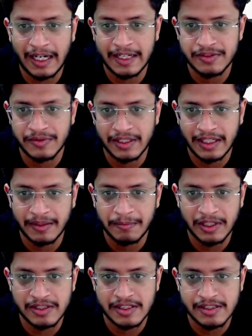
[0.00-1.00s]
as well, like
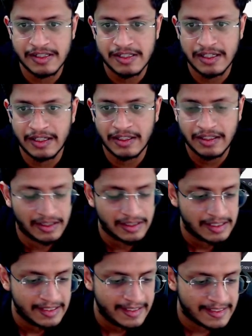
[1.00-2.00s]
because this is a
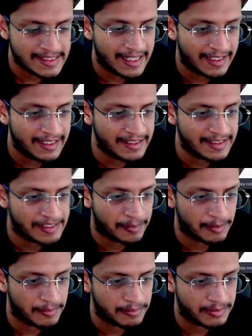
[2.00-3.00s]
slightly easier
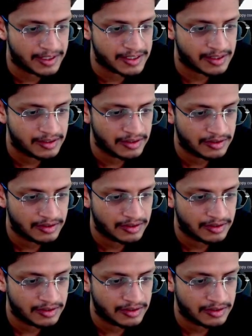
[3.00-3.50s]
problem, let's say.